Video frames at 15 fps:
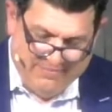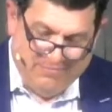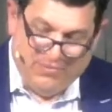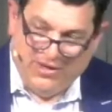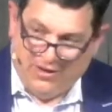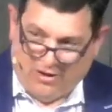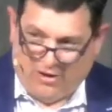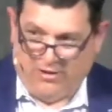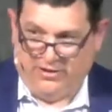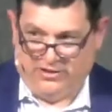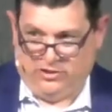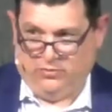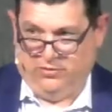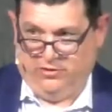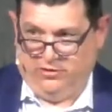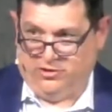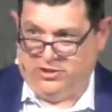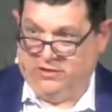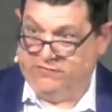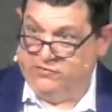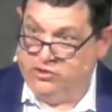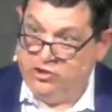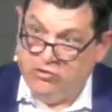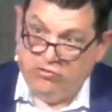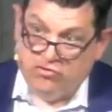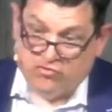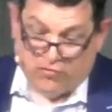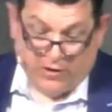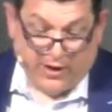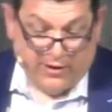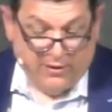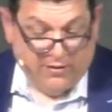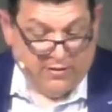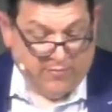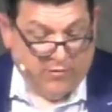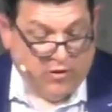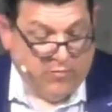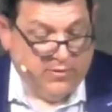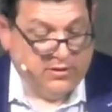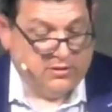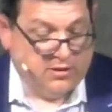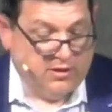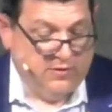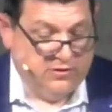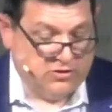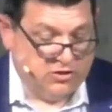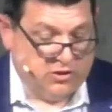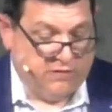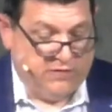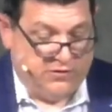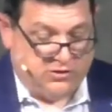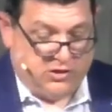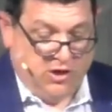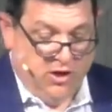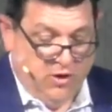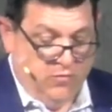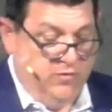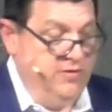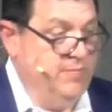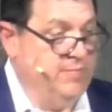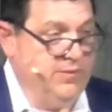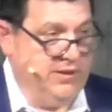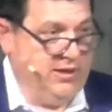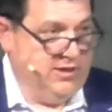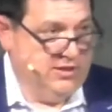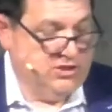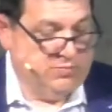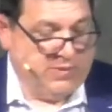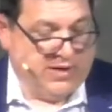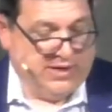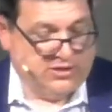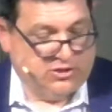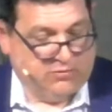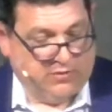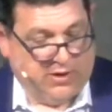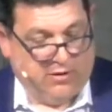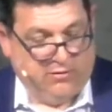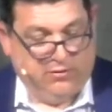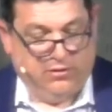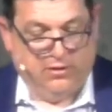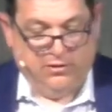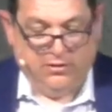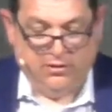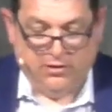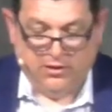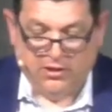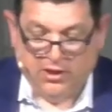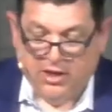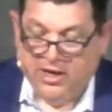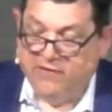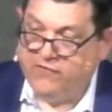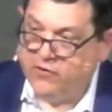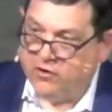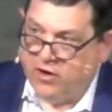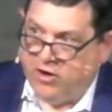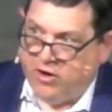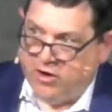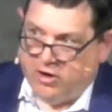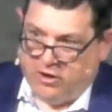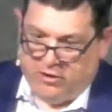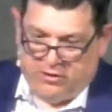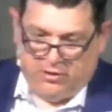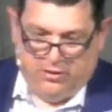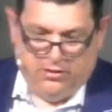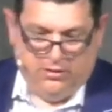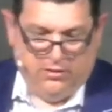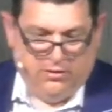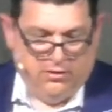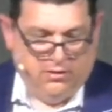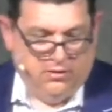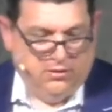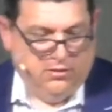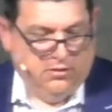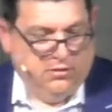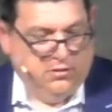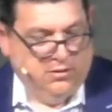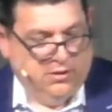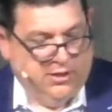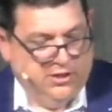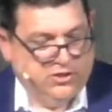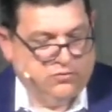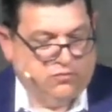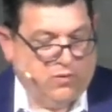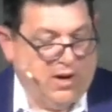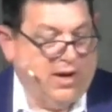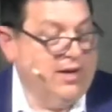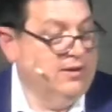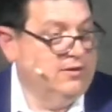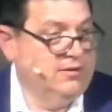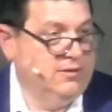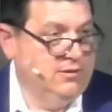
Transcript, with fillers: Be honest with yourselves. Do you dread the moment in the service when the plate is passed around? If your heart is right,